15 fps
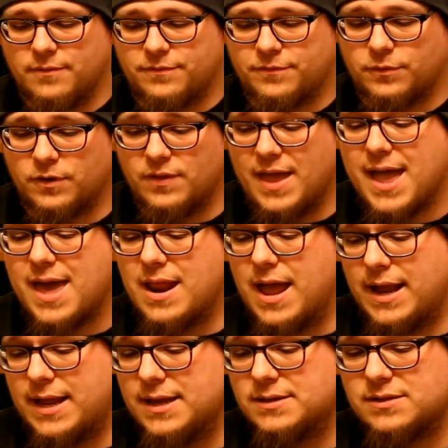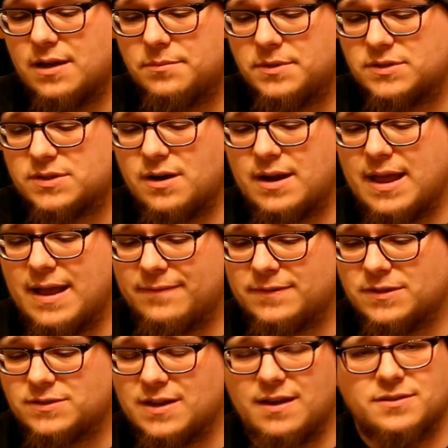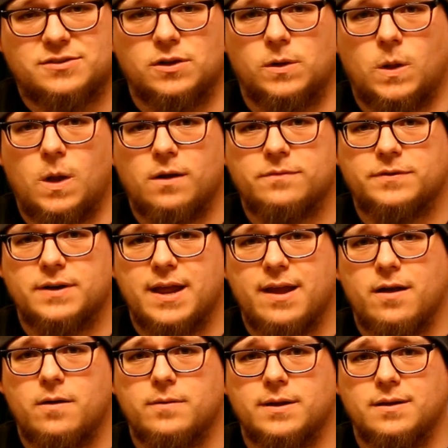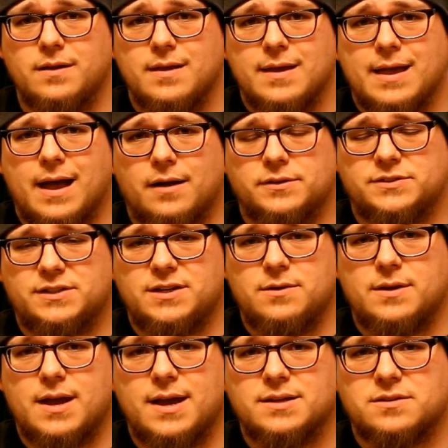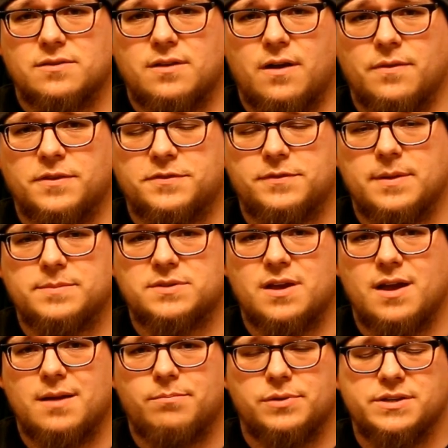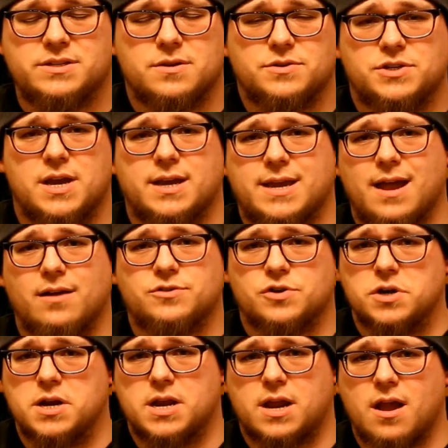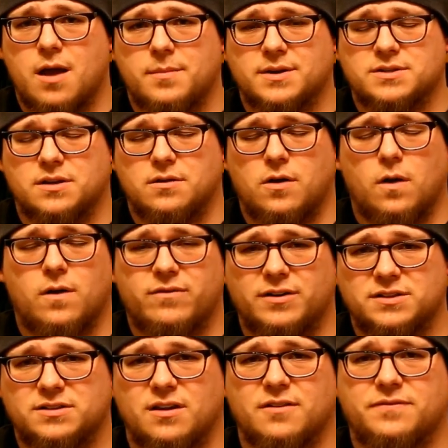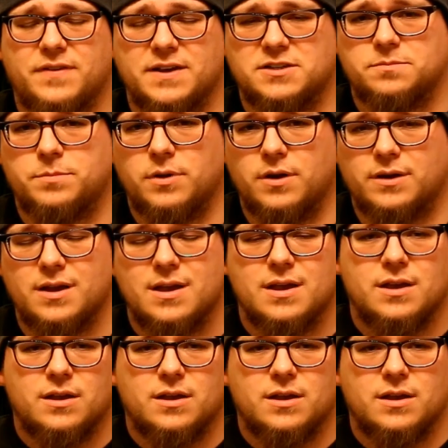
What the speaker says: for that, I guess I'm just gonna have to say so long for now, and I'll see you guys on the flip side. Please go check out Journey into Comics on all of our stuff: Facebook,